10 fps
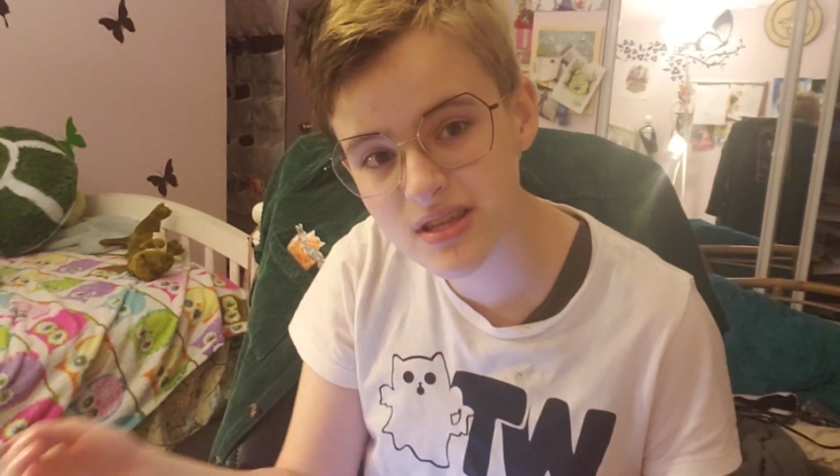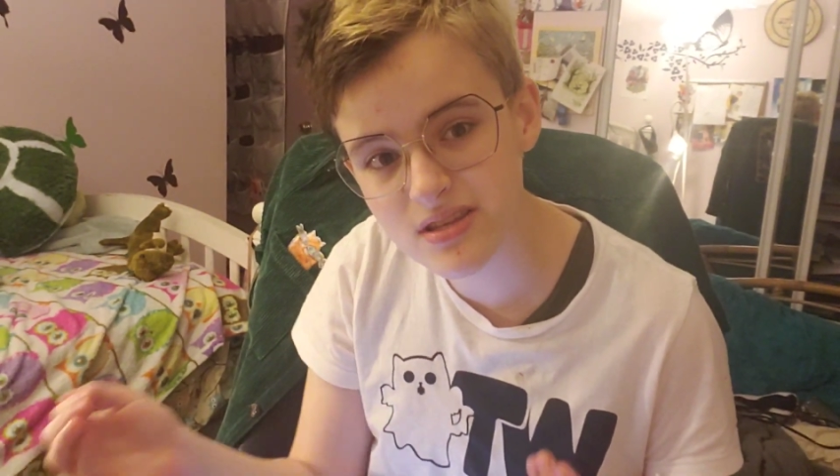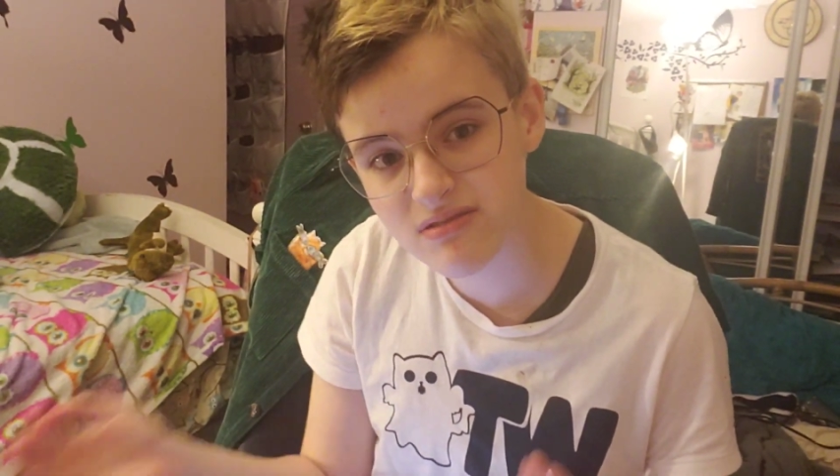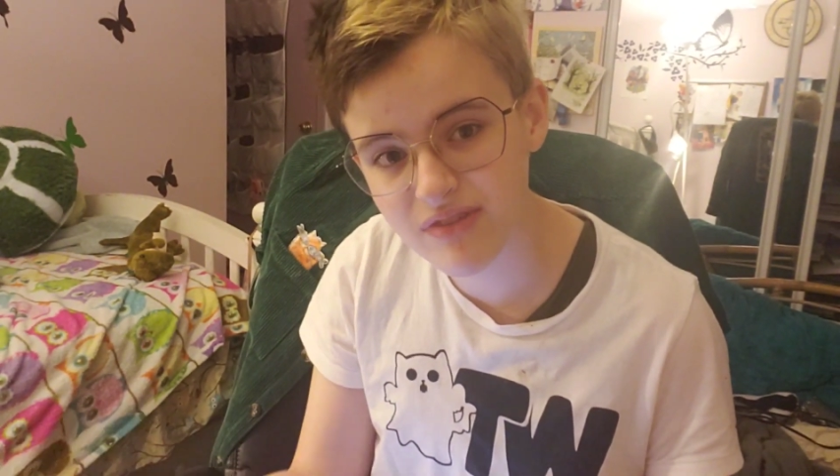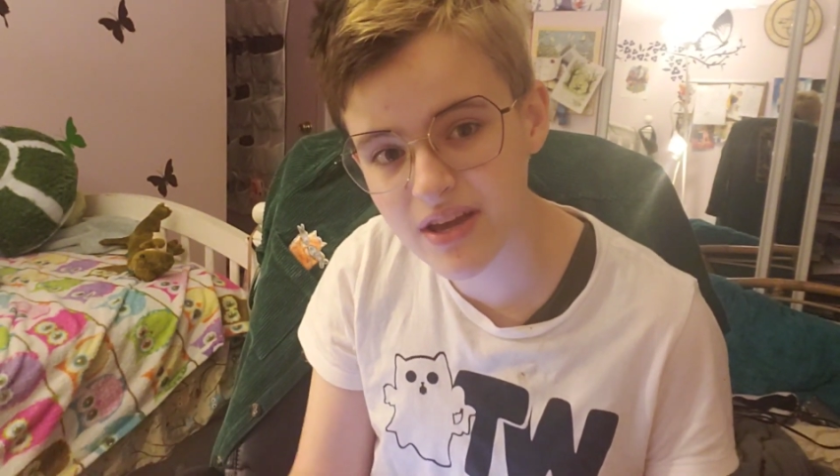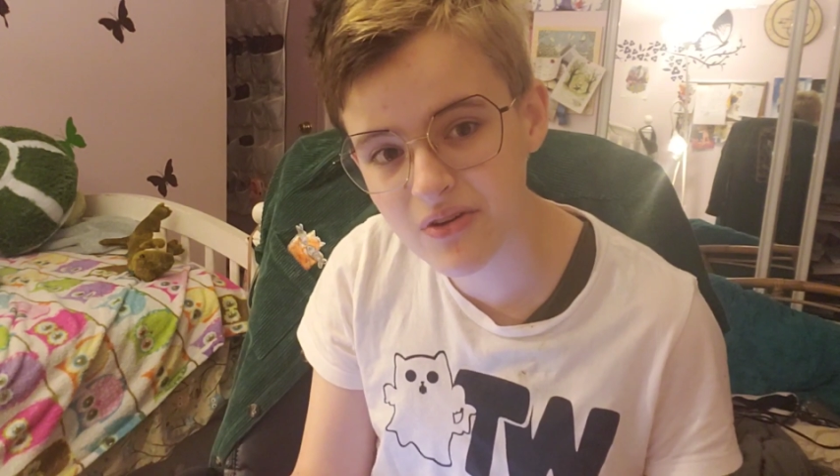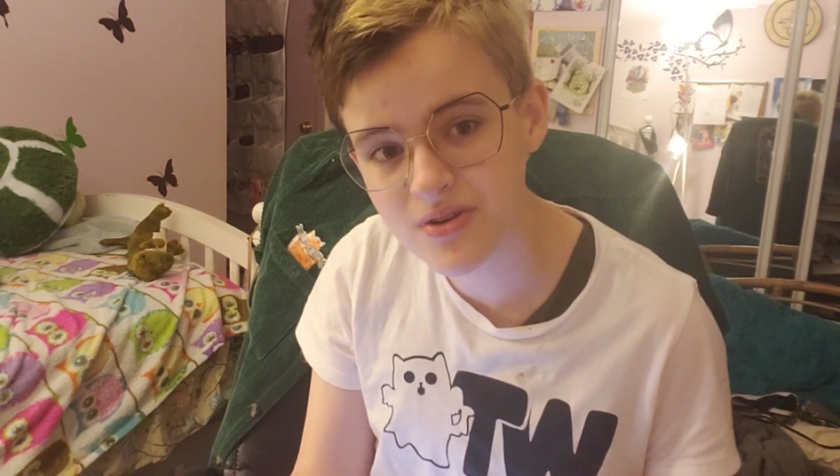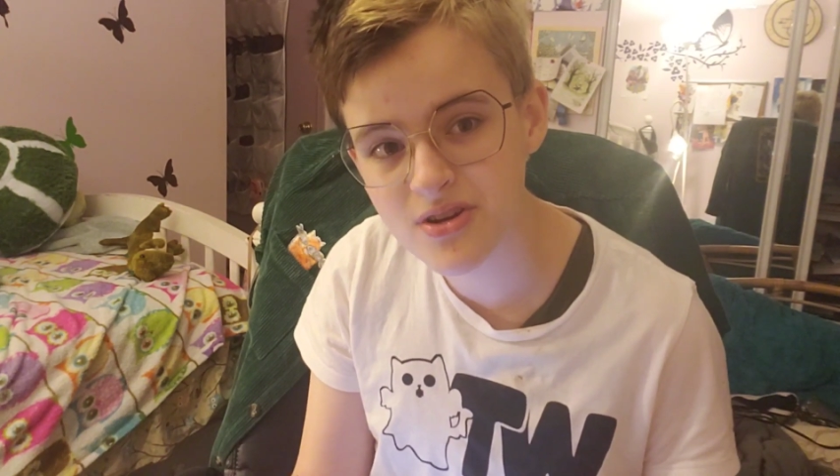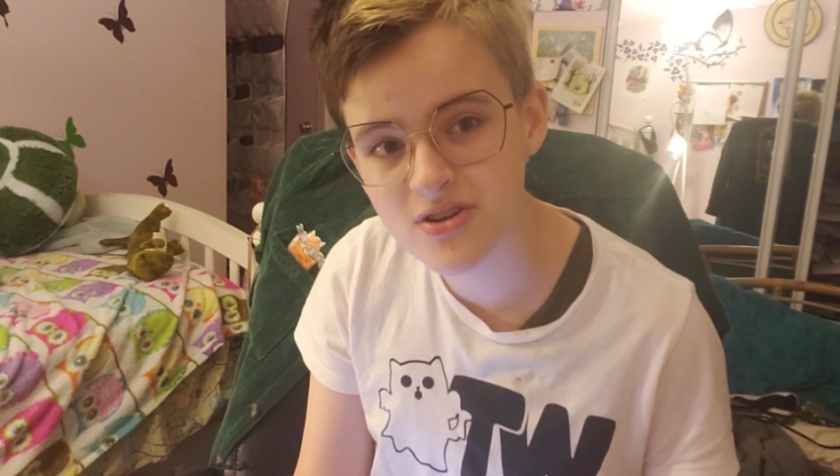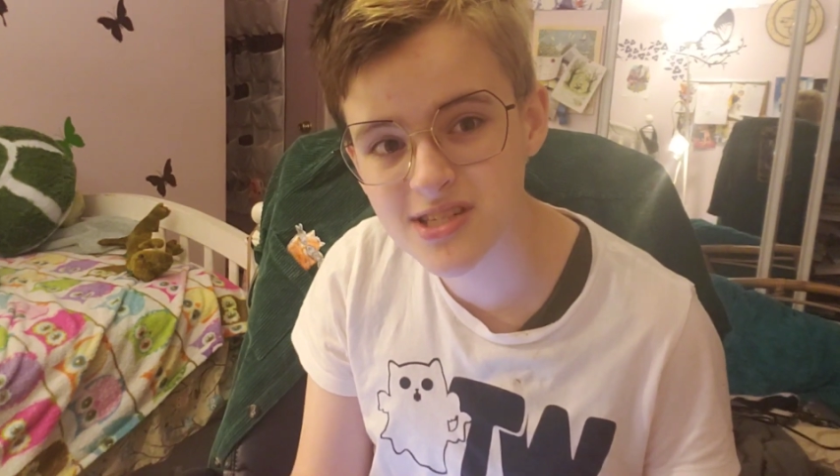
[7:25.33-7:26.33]
these
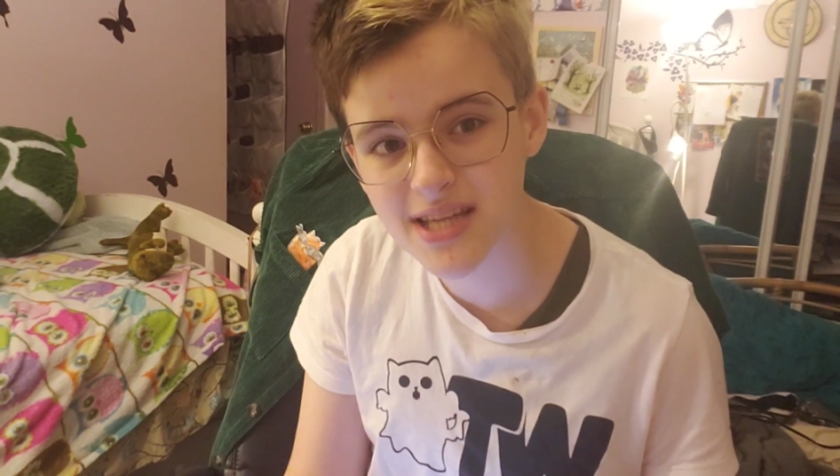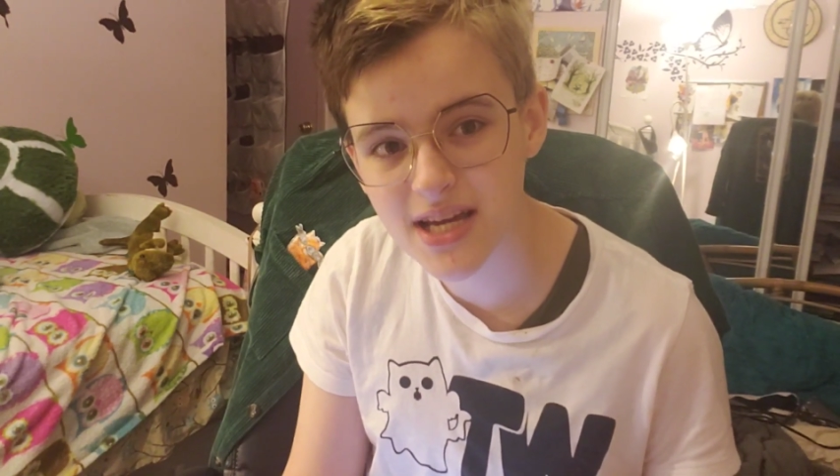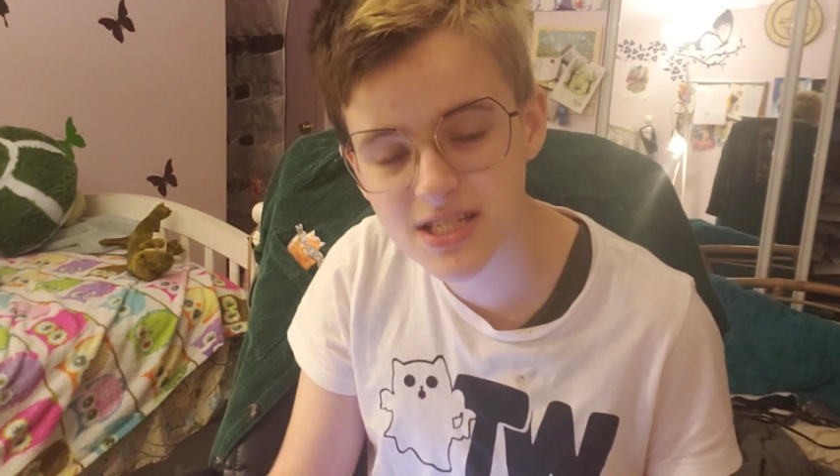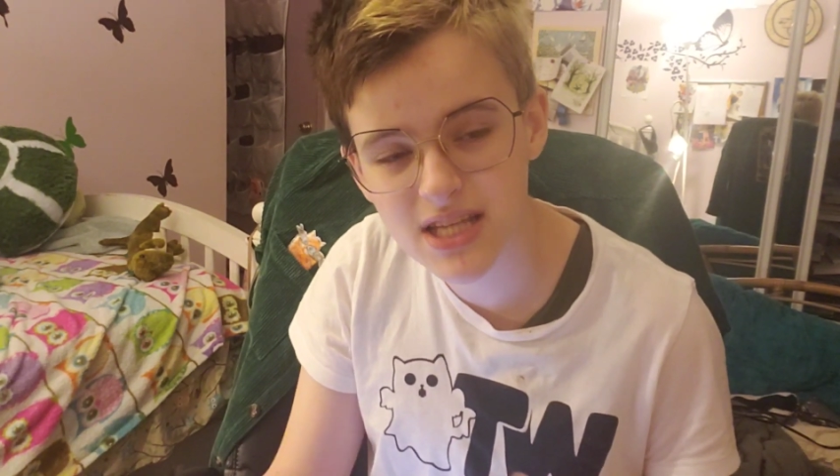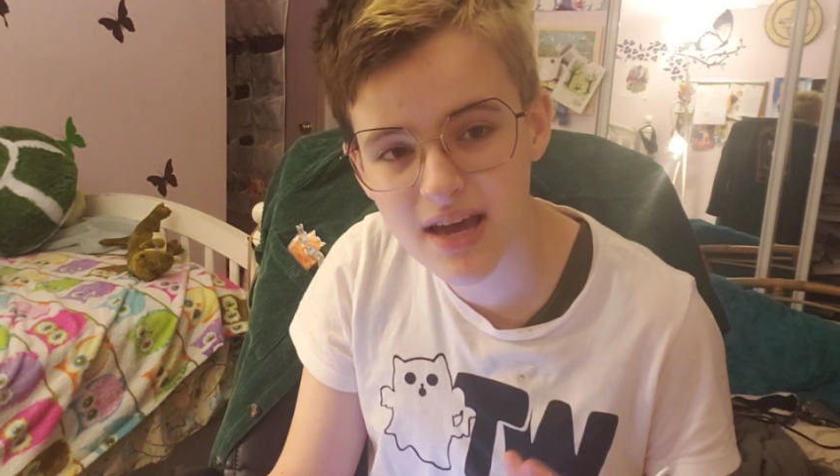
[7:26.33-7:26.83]
failures as